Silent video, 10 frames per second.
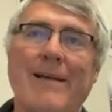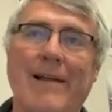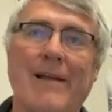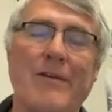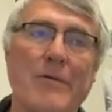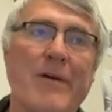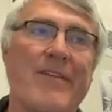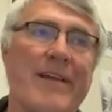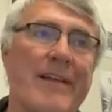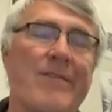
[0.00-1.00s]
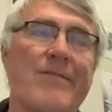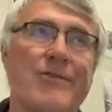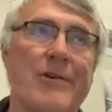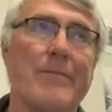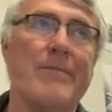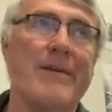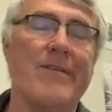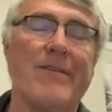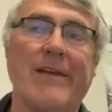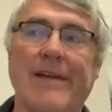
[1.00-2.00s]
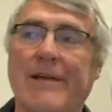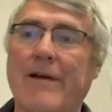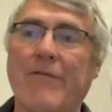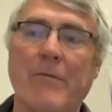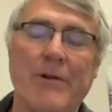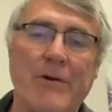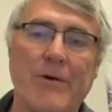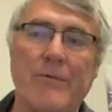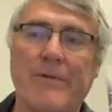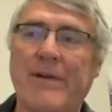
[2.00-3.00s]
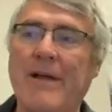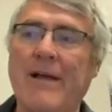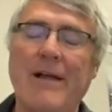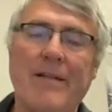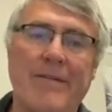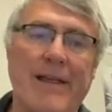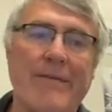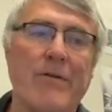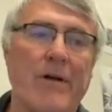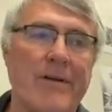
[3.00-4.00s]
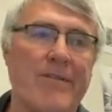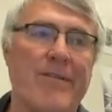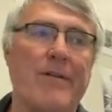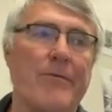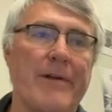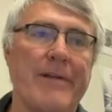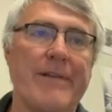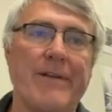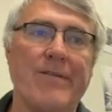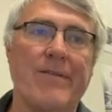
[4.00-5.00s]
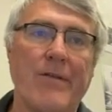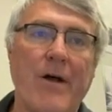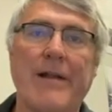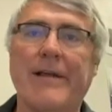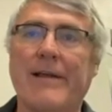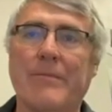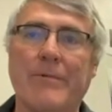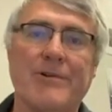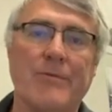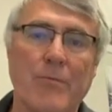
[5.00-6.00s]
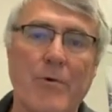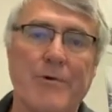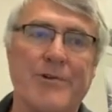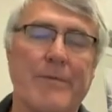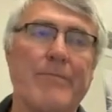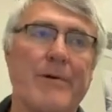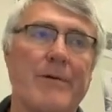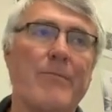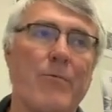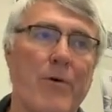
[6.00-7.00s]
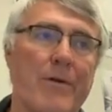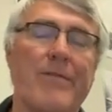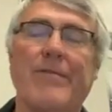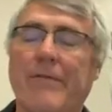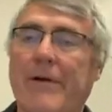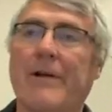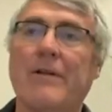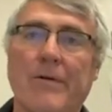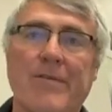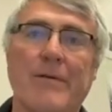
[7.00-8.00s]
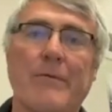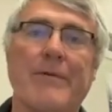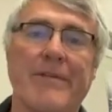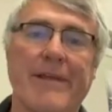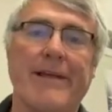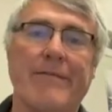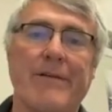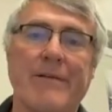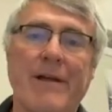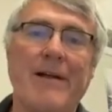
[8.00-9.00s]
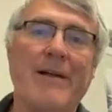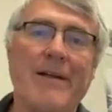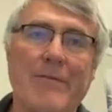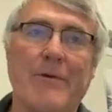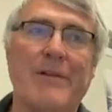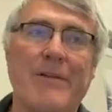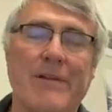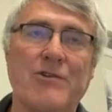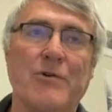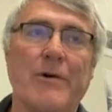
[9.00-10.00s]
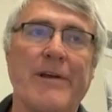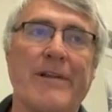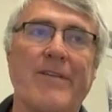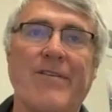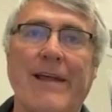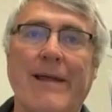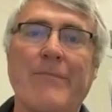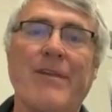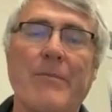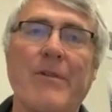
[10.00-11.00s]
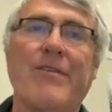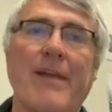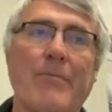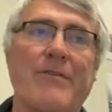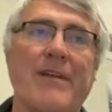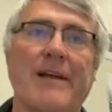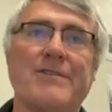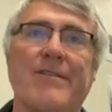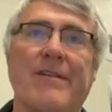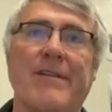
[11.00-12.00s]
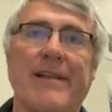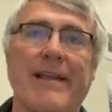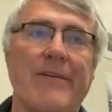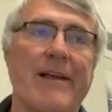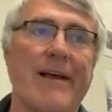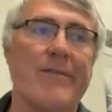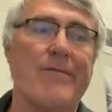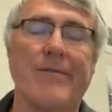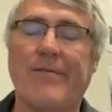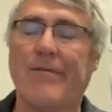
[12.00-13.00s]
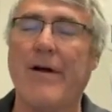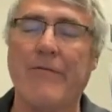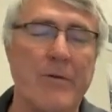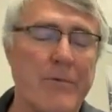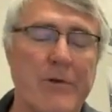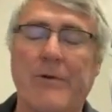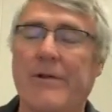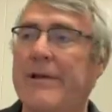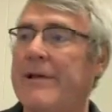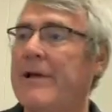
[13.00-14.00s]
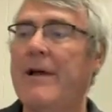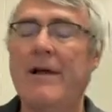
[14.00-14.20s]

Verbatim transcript: and a USNS ship is a government-owned naval auxiliary that is not a commissioned warship but works very closely with the Navy. We enjoy some of the same protections that the Navy has for sovereign immunity.